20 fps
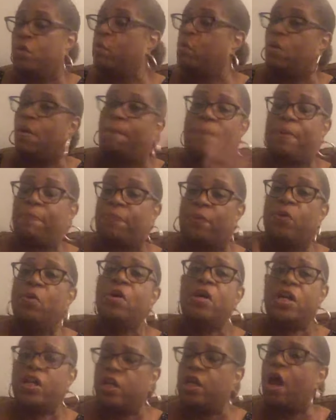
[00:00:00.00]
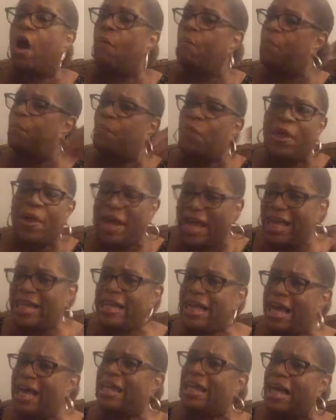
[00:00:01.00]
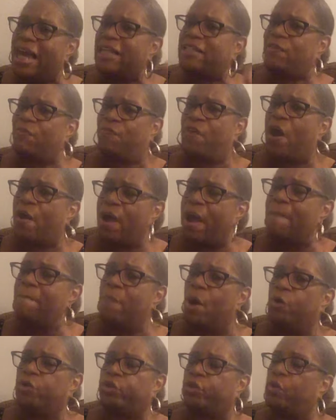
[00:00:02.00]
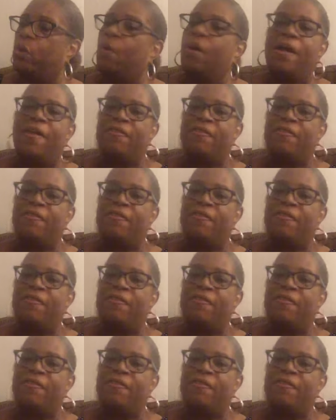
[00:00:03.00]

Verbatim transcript: you or people, you know, it, it is very emotional.